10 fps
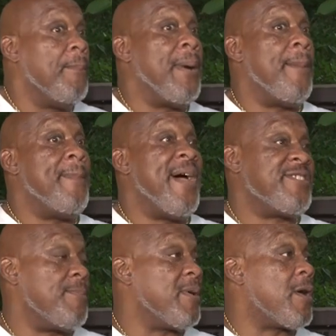my
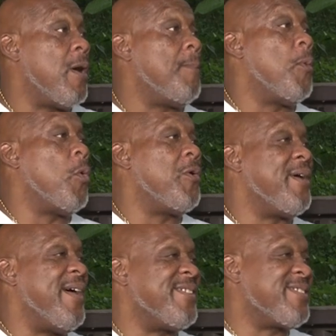match will become more
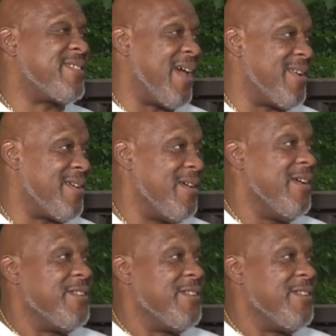exciting.